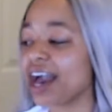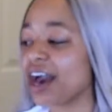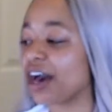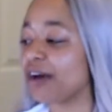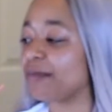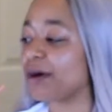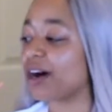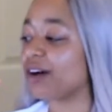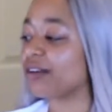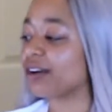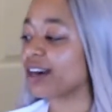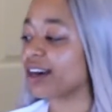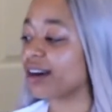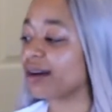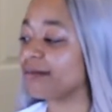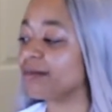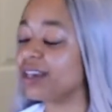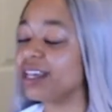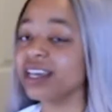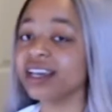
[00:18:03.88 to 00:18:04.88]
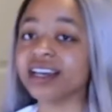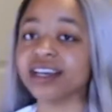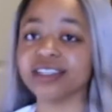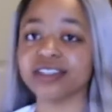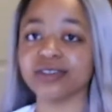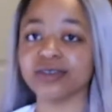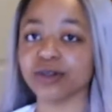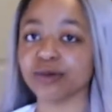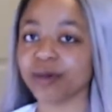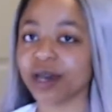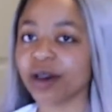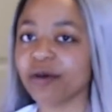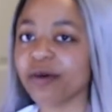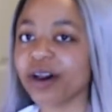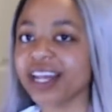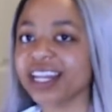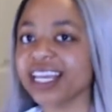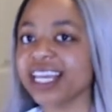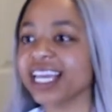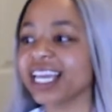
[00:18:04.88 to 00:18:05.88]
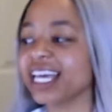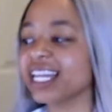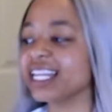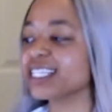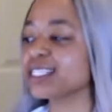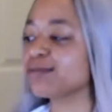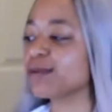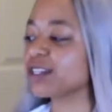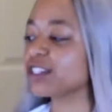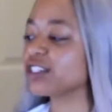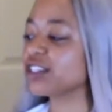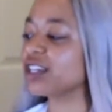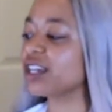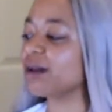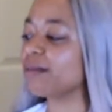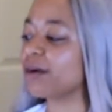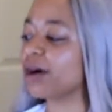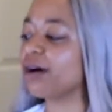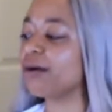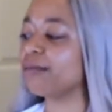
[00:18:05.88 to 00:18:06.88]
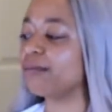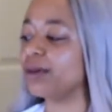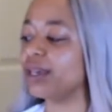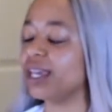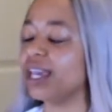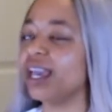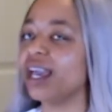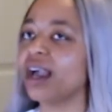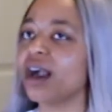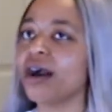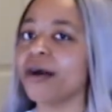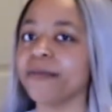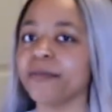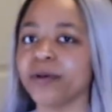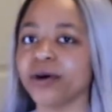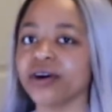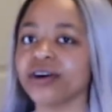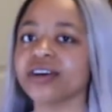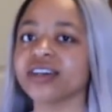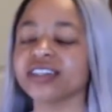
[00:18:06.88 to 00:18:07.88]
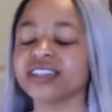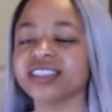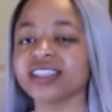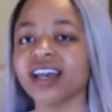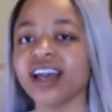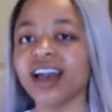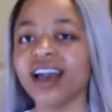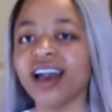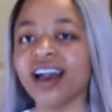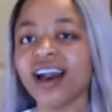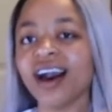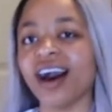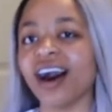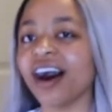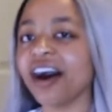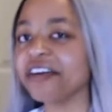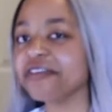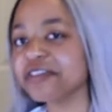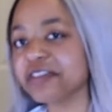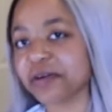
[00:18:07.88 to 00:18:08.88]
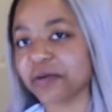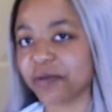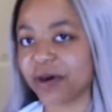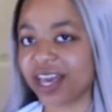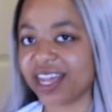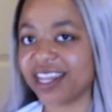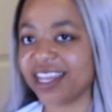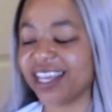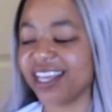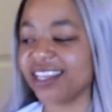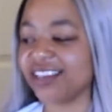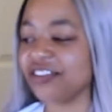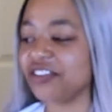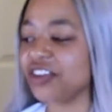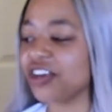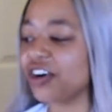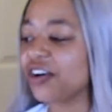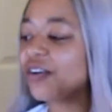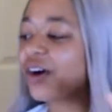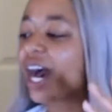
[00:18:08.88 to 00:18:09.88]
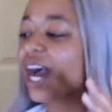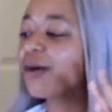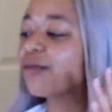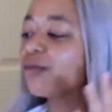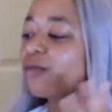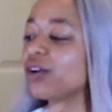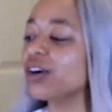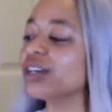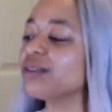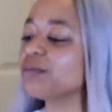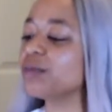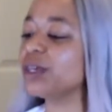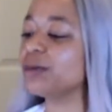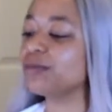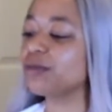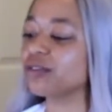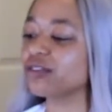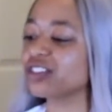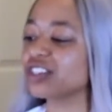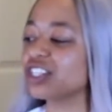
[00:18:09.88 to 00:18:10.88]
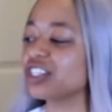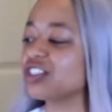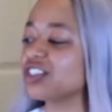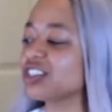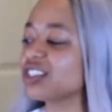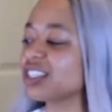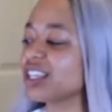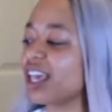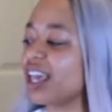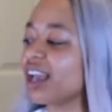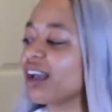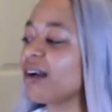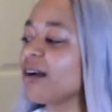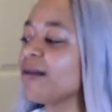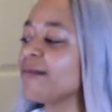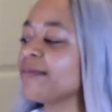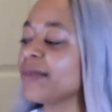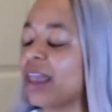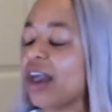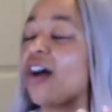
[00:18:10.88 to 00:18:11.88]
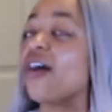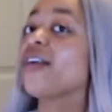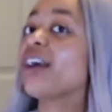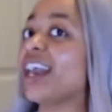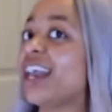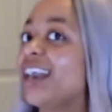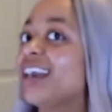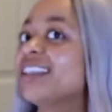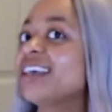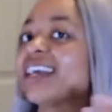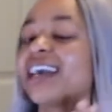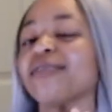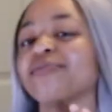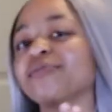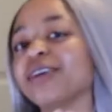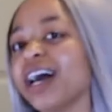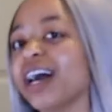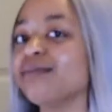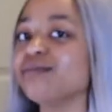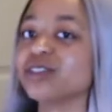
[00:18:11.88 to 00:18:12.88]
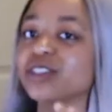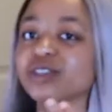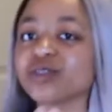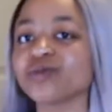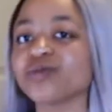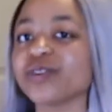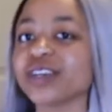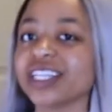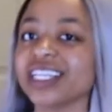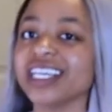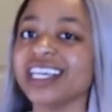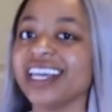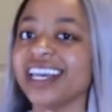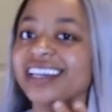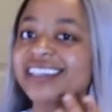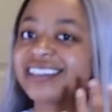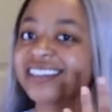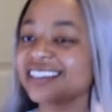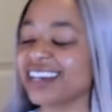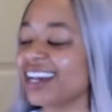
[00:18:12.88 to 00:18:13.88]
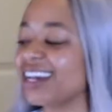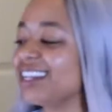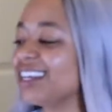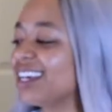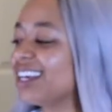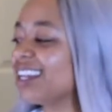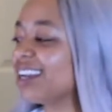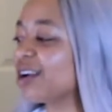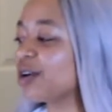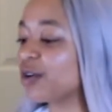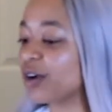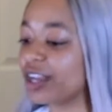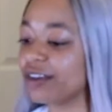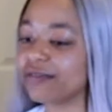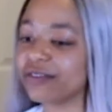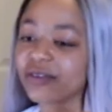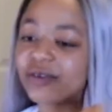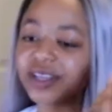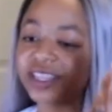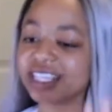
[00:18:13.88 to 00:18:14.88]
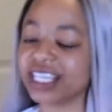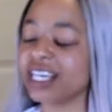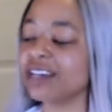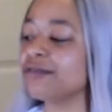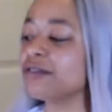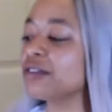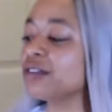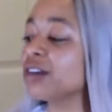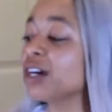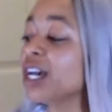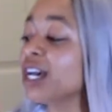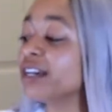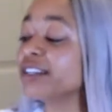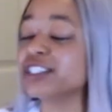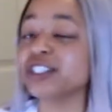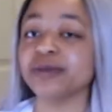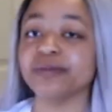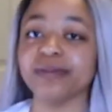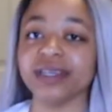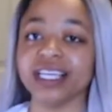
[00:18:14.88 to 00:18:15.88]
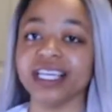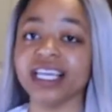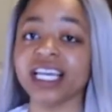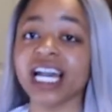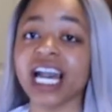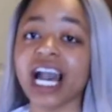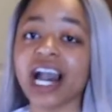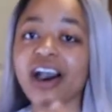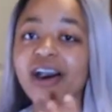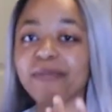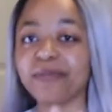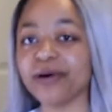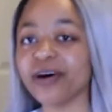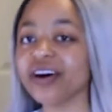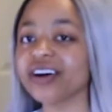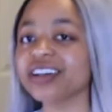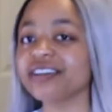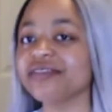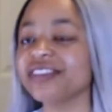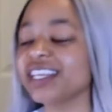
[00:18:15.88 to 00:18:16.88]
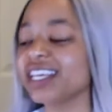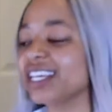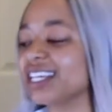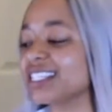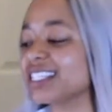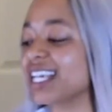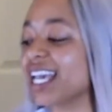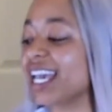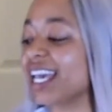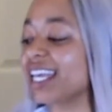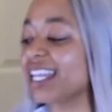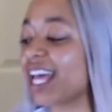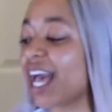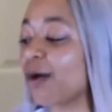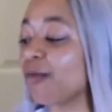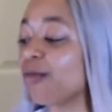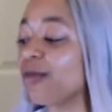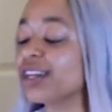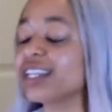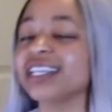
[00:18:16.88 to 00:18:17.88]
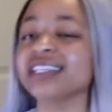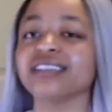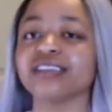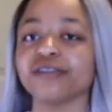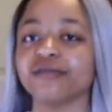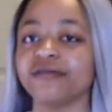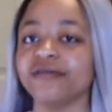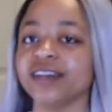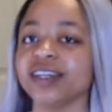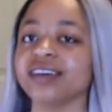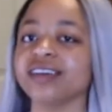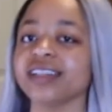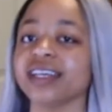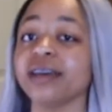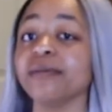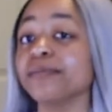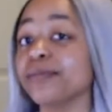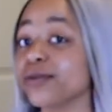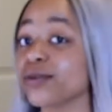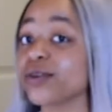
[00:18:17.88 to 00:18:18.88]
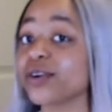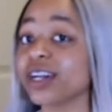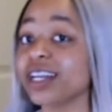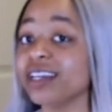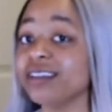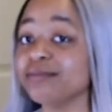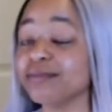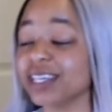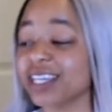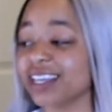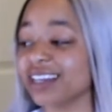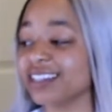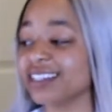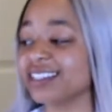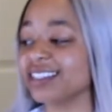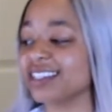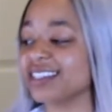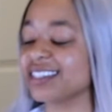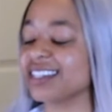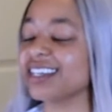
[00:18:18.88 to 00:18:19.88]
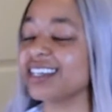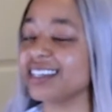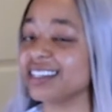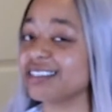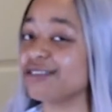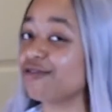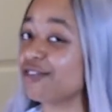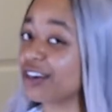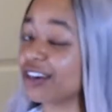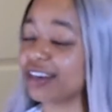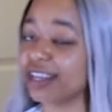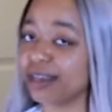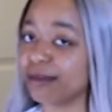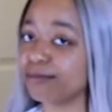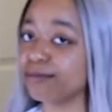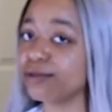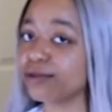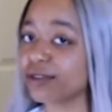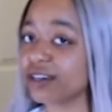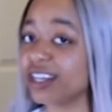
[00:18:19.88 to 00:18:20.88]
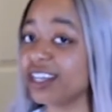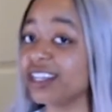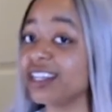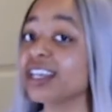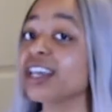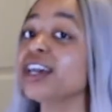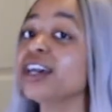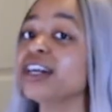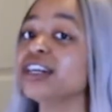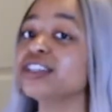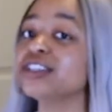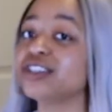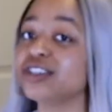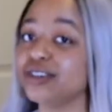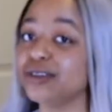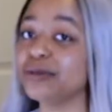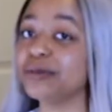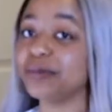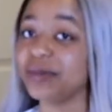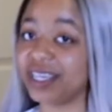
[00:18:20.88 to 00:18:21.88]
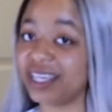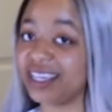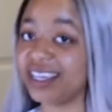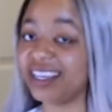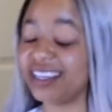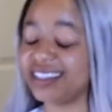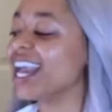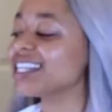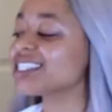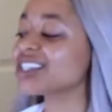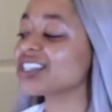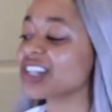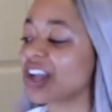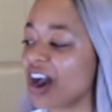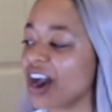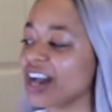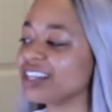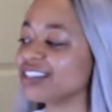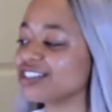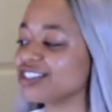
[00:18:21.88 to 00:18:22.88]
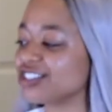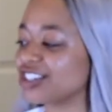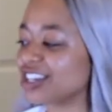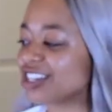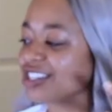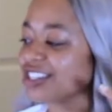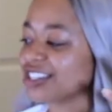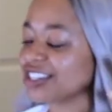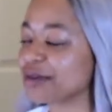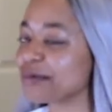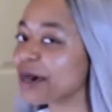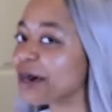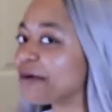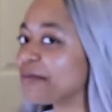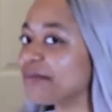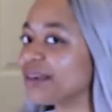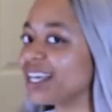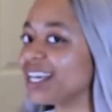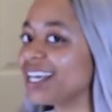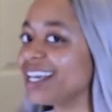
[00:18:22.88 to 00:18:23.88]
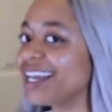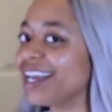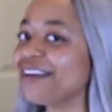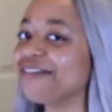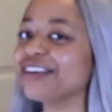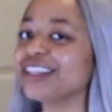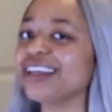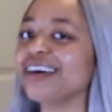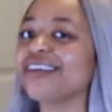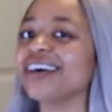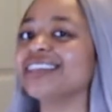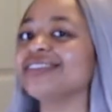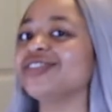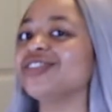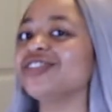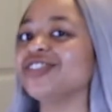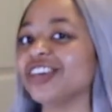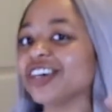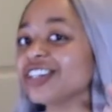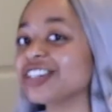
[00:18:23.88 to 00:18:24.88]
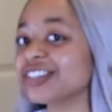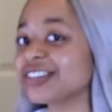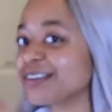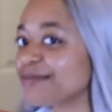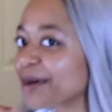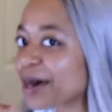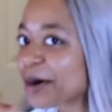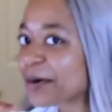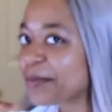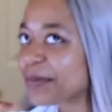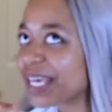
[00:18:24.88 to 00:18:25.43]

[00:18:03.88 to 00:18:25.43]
about coming to my wedding, and especially about being a part of the wedding. You know, I want people to just like, okay, like I'm just really excited and grateful and thankful to be a part of this, and I want it to feel important because this is very important to me. It's not just about me, even though it's just about